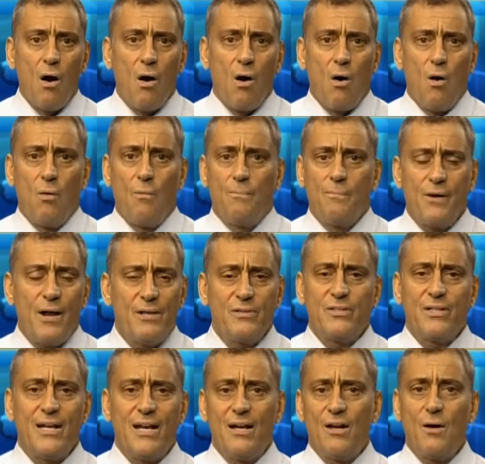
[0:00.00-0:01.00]
Oh,
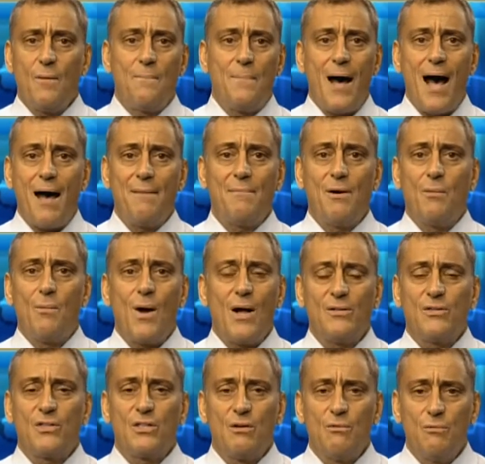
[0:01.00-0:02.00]
President Obama
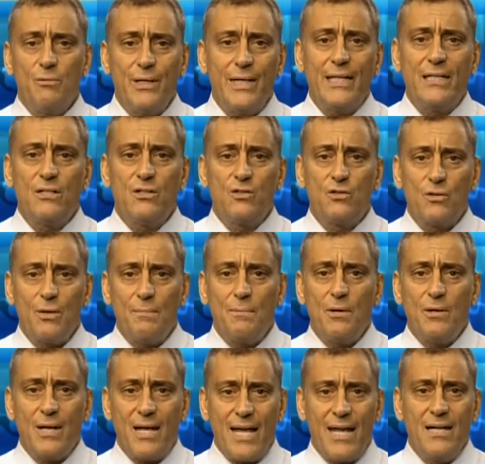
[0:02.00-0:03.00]
wants to
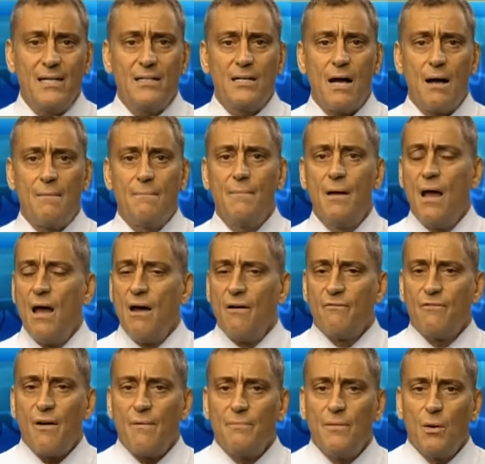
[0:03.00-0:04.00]
redistribute income
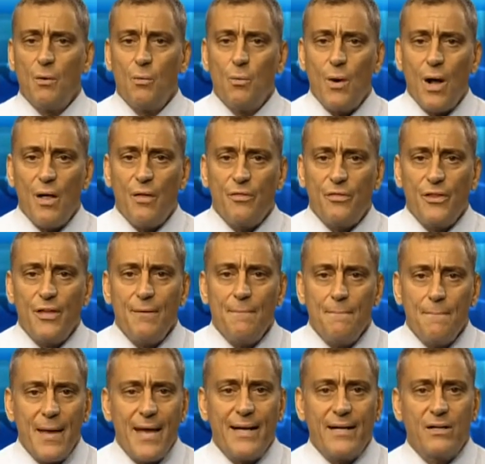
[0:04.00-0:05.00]
from the wealthy
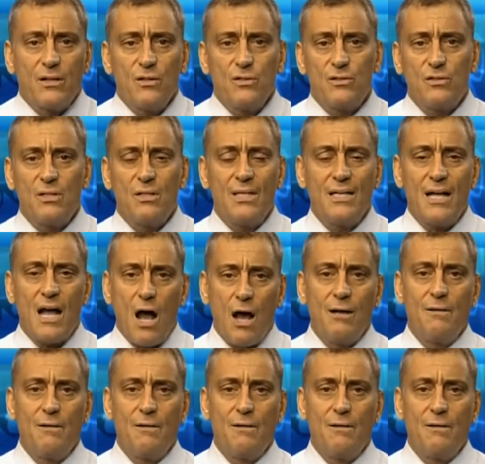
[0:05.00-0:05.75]
makers to the